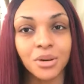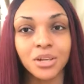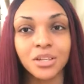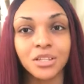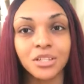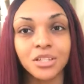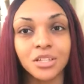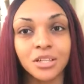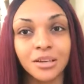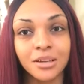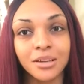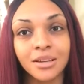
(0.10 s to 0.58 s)

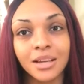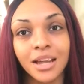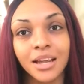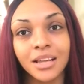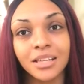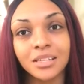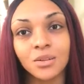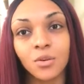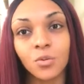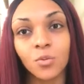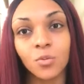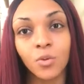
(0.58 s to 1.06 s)
wanted to show you
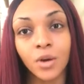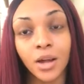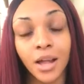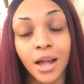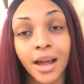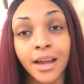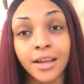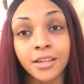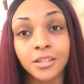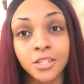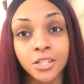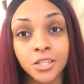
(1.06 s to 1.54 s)
guys
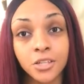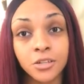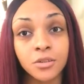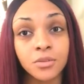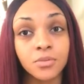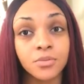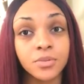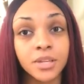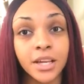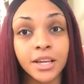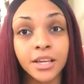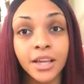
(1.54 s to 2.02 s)
what I
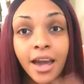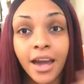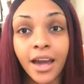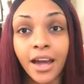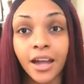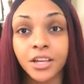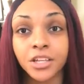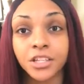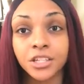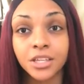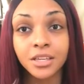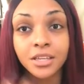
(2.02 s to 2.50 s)
do when I
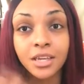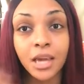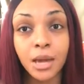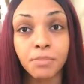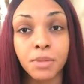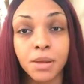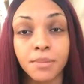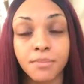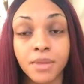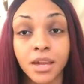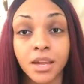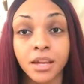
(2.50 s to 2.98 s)
actually
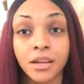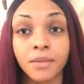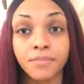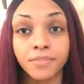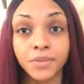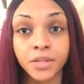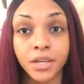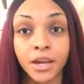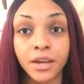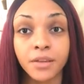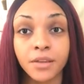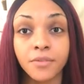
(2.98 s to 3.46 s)
get my
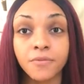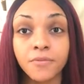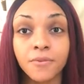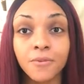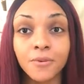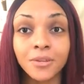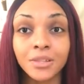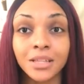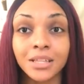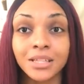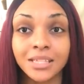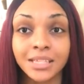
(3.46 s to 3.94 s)
makeup done
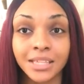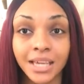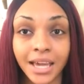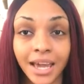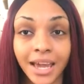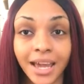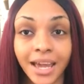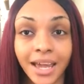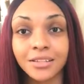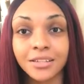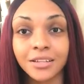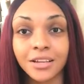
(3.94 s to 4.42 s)
for the
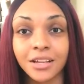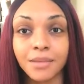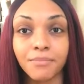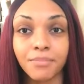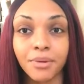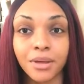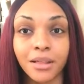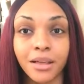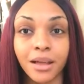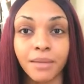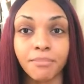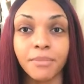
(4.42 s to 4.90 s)
day. It's gonna
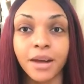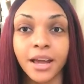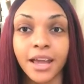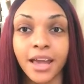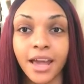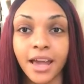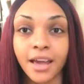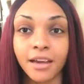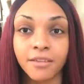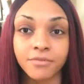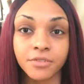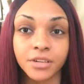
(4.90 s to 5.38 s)
be like my
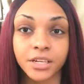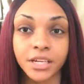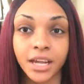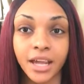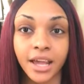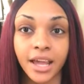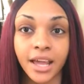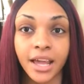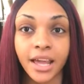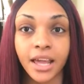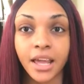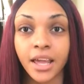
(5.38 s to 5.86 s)

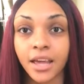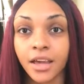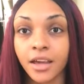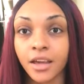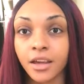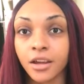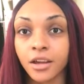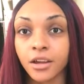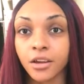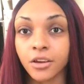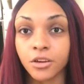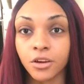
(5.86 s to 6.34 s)
everyday
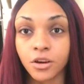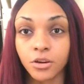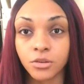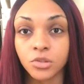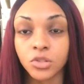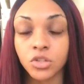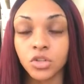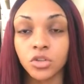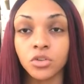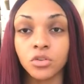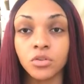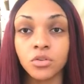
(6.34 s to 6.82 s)

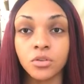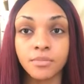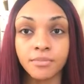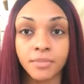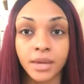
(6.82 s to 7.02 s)
go-to